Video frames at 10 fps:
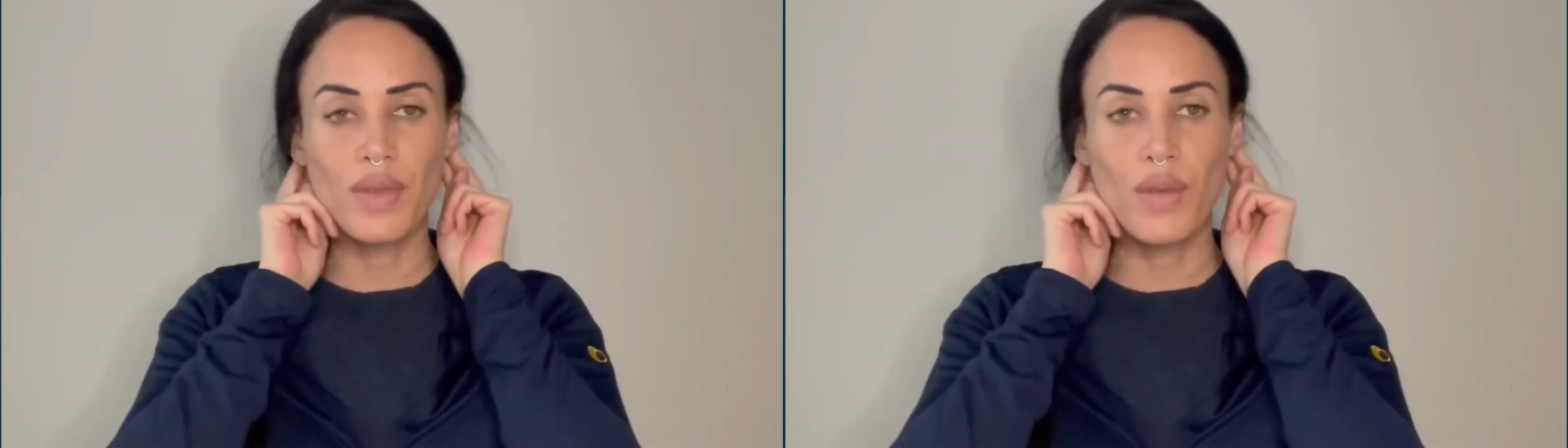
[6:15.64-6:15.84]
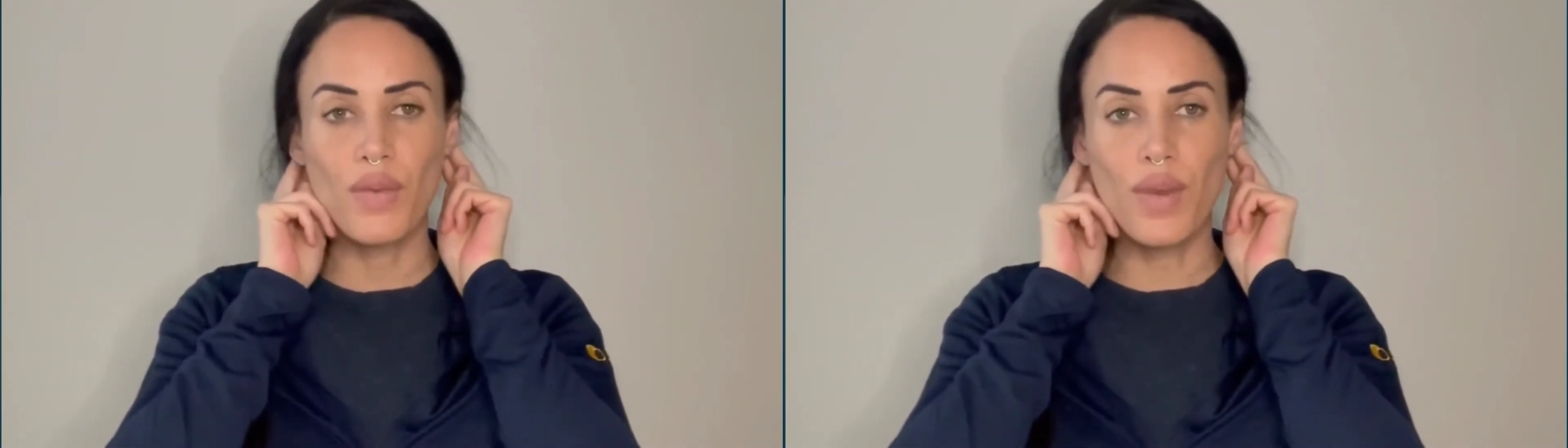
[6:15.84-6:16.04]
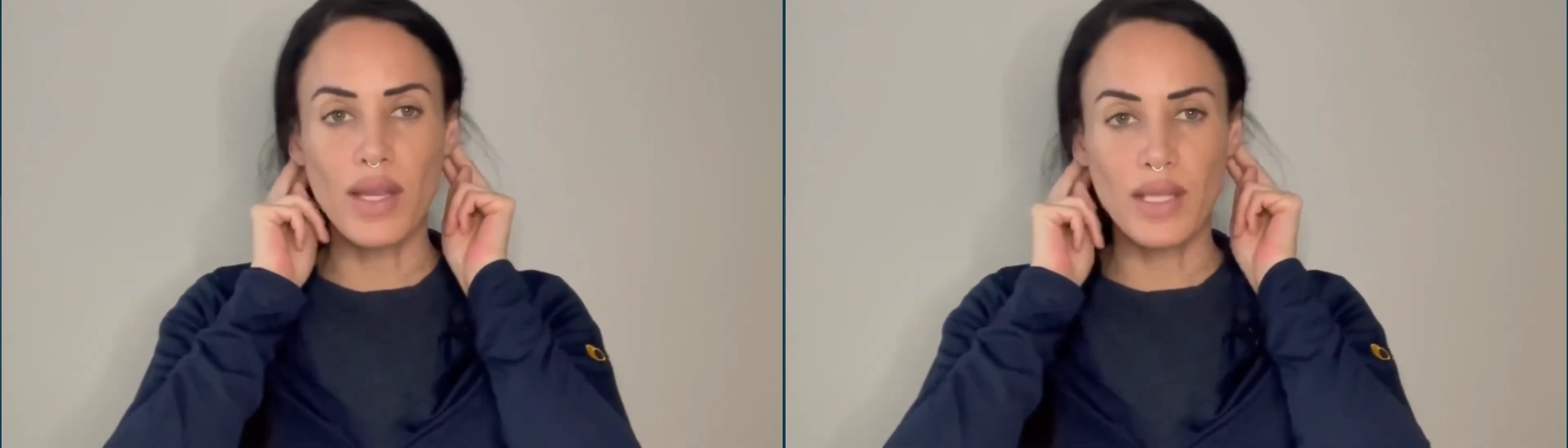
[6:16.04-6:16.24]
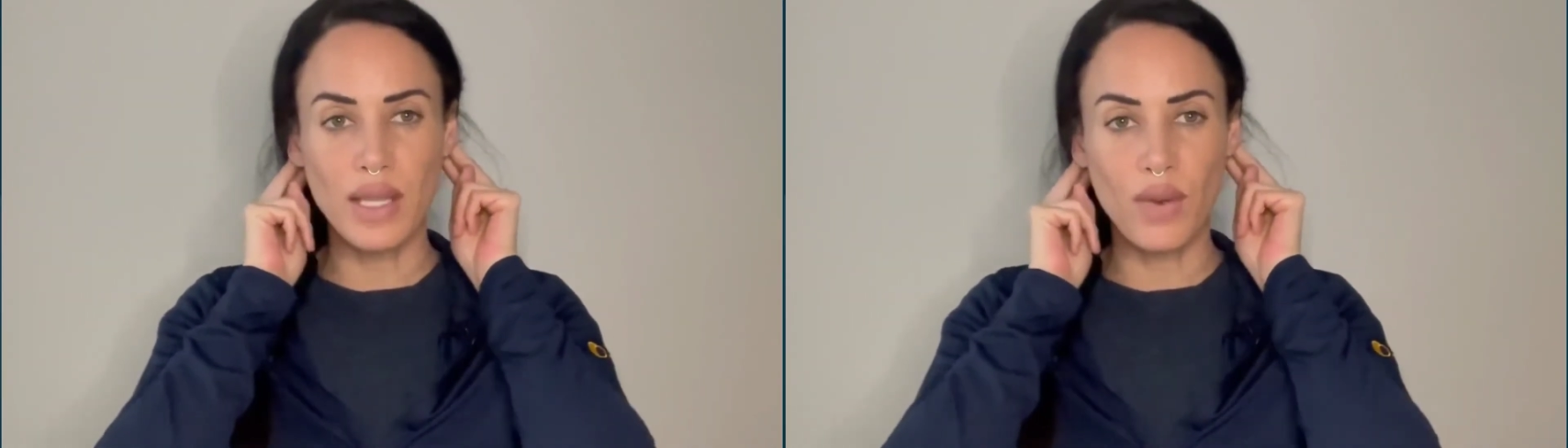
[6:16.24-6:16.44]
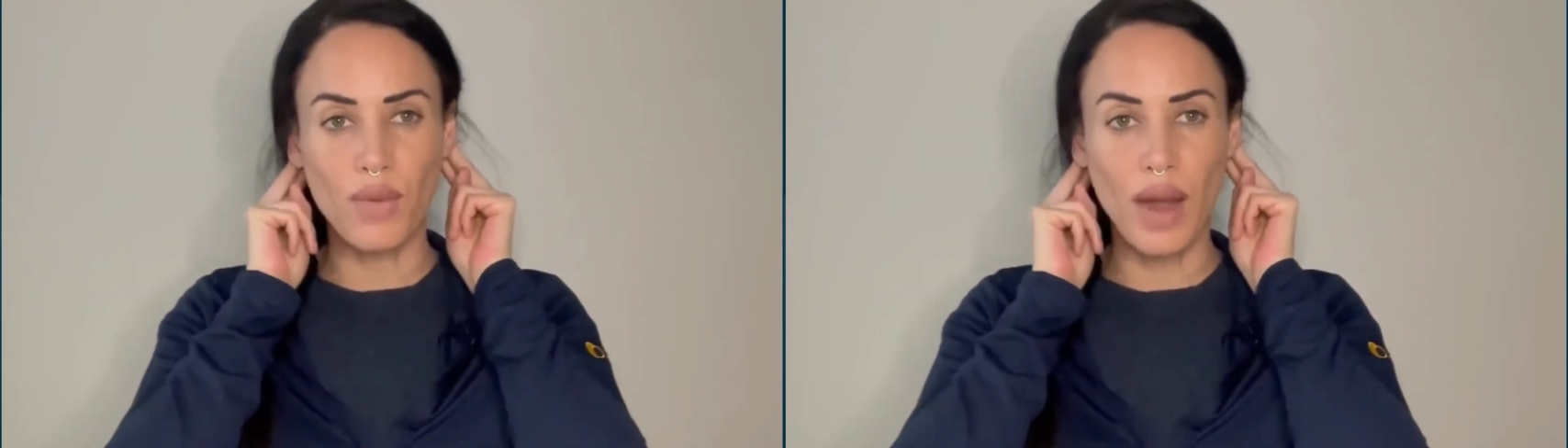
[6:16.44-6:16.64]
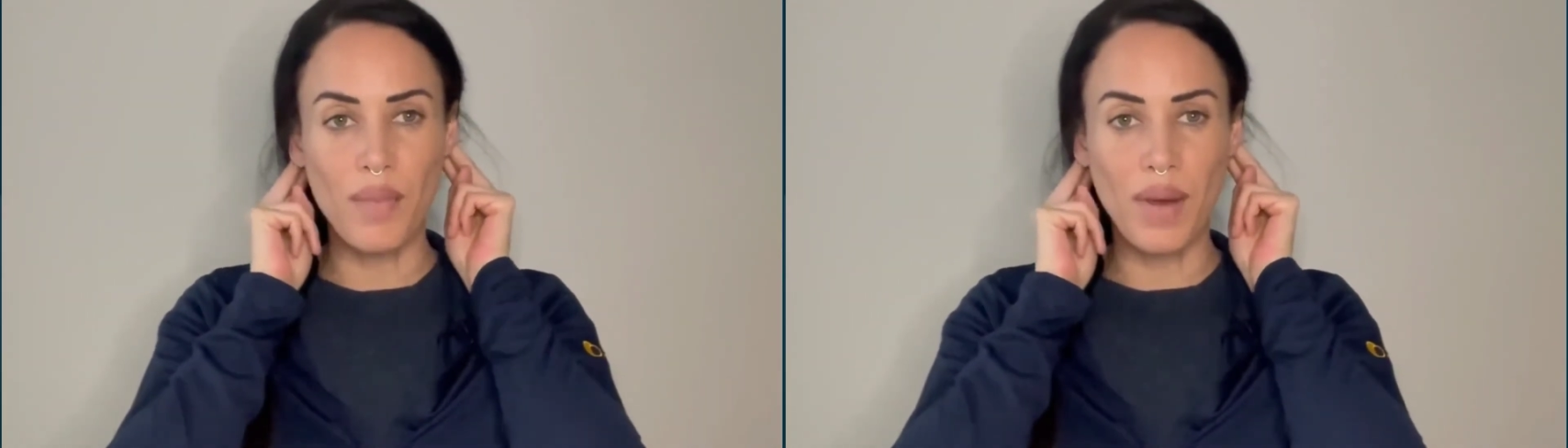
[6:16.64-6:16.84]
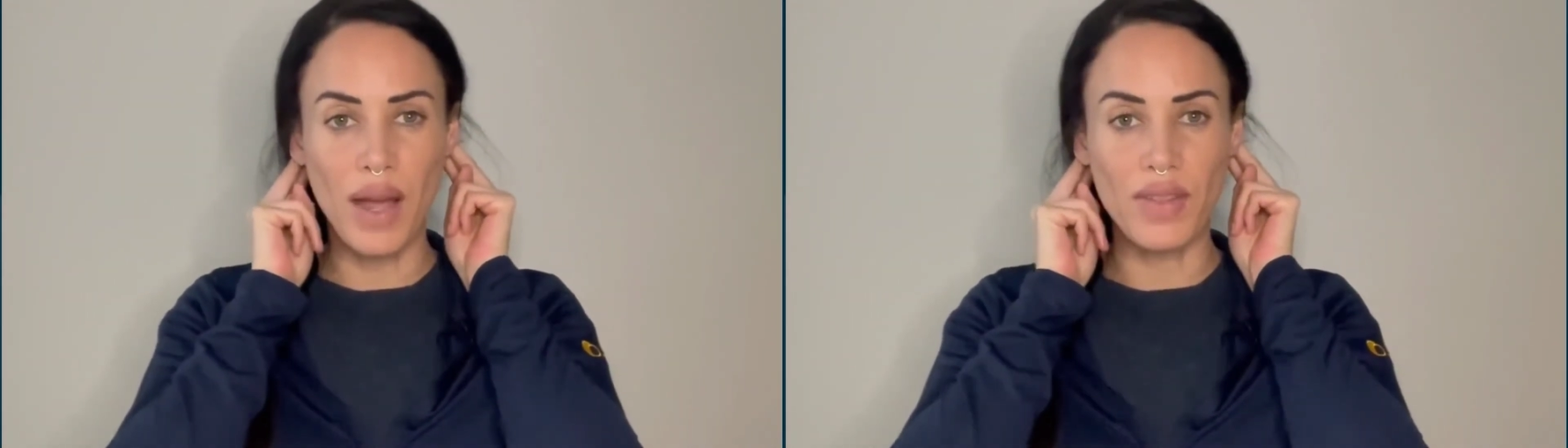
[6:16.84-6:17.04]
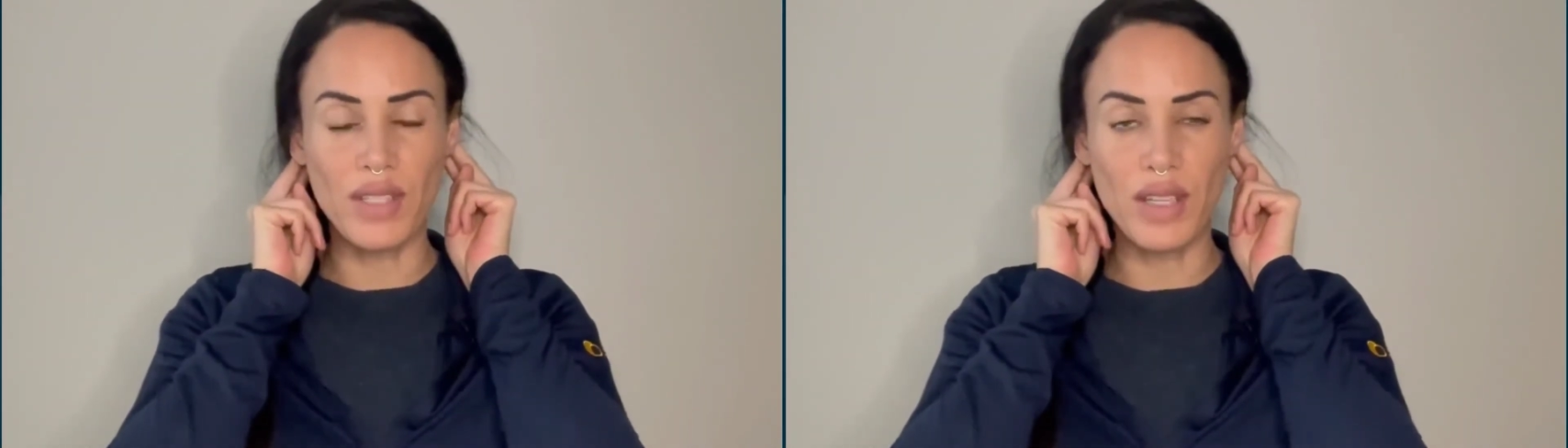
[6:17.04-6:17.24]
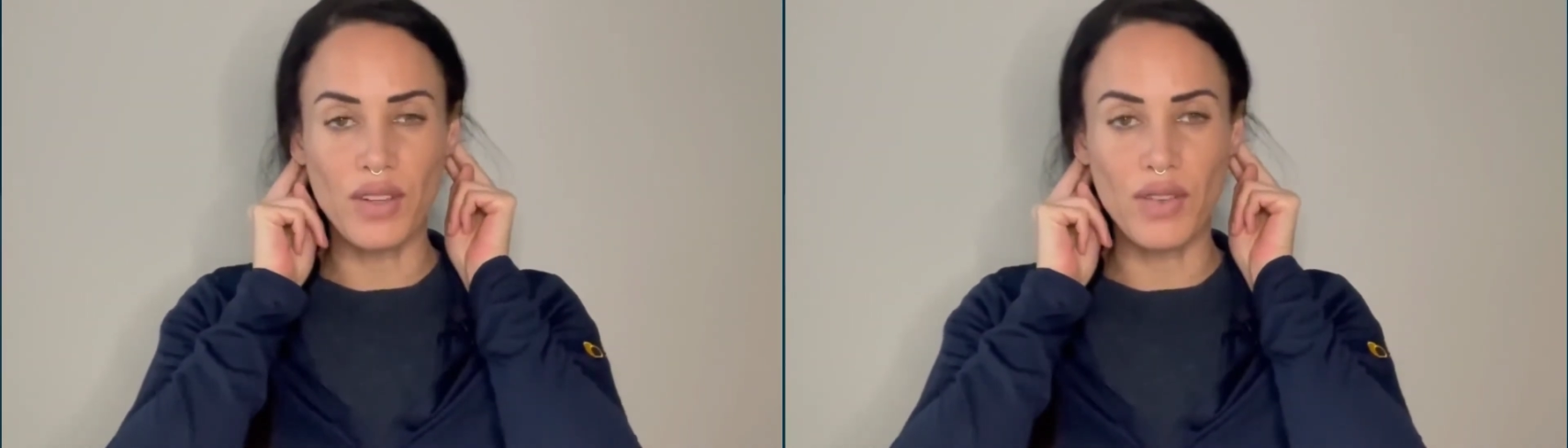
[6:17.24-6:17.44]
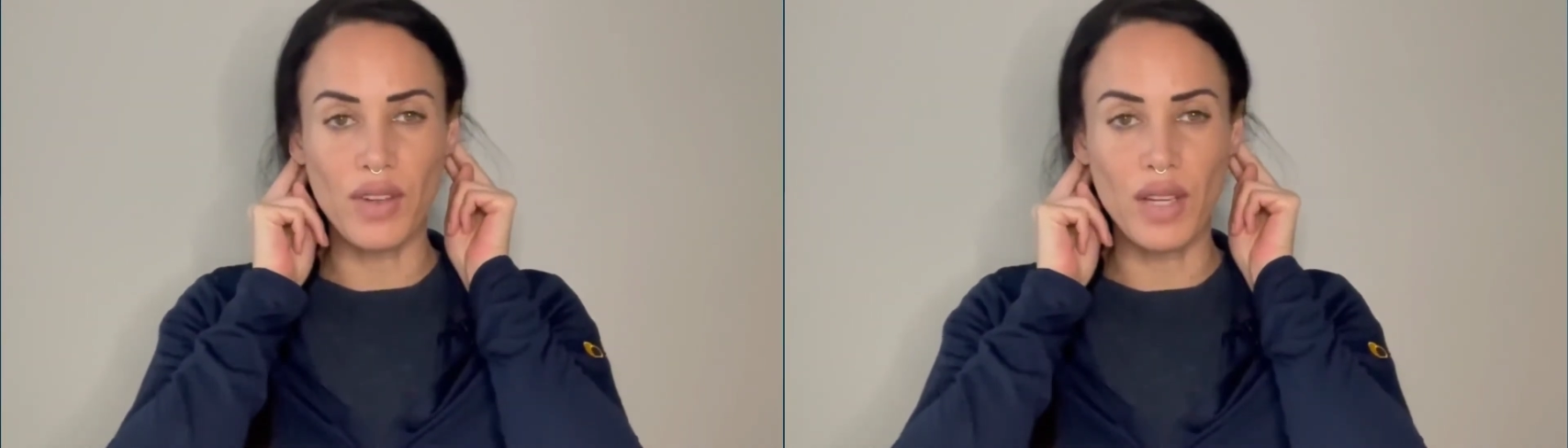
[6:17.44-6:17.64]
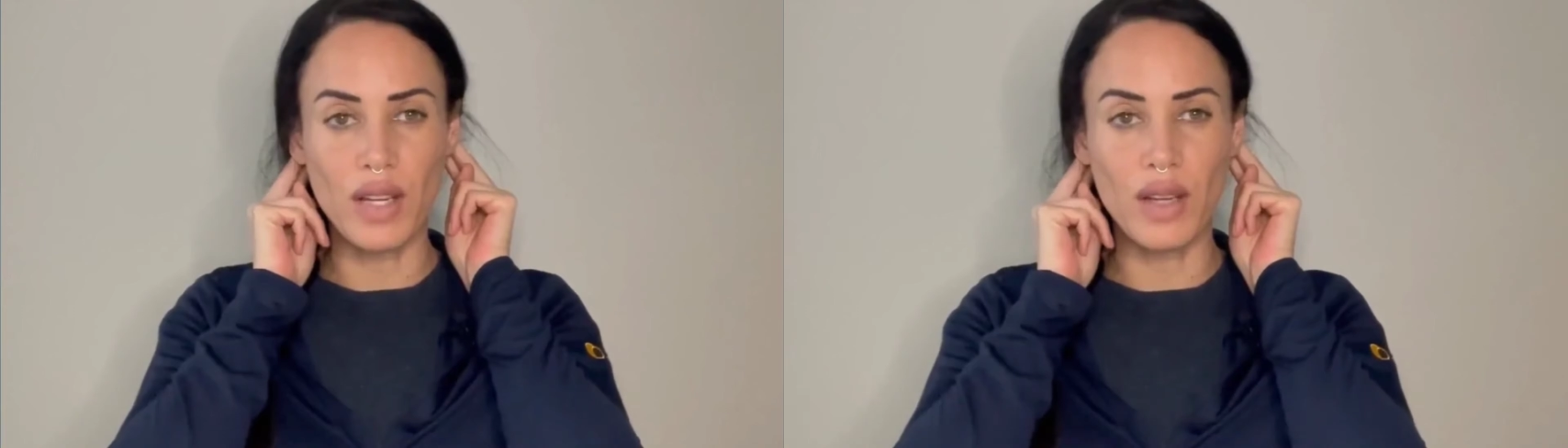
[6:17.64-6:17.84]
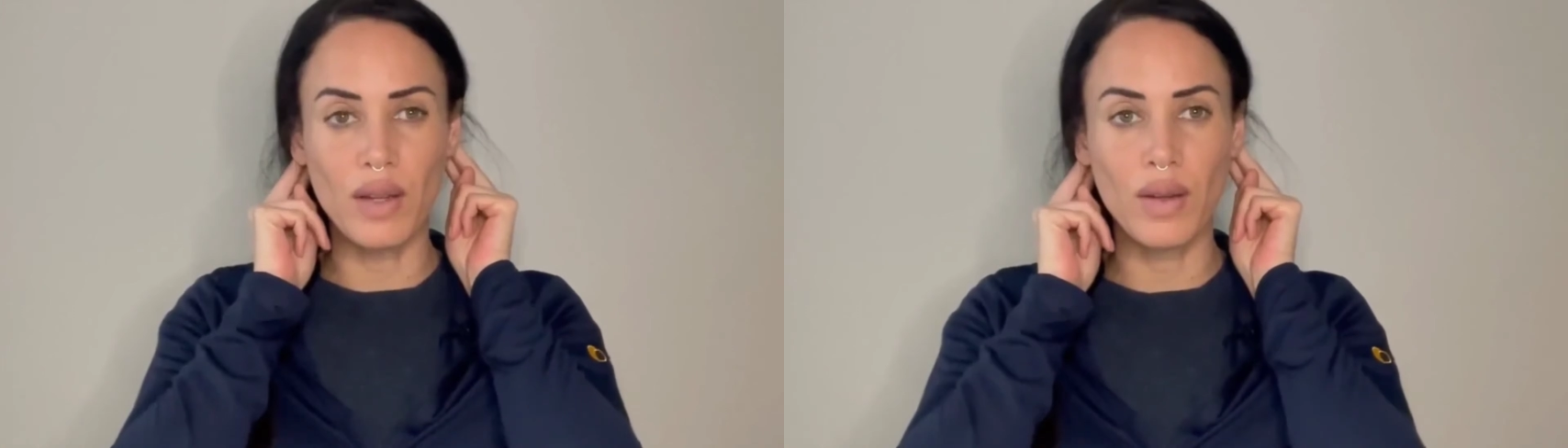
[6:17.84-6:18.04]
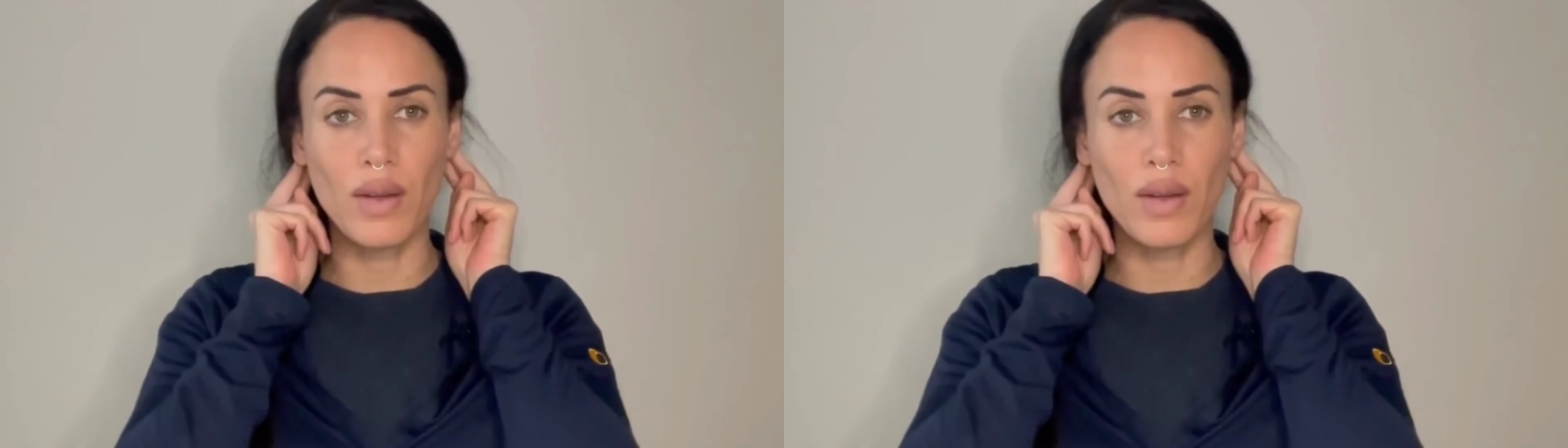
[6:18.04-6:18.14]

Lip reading: resting right behind the center of your ear,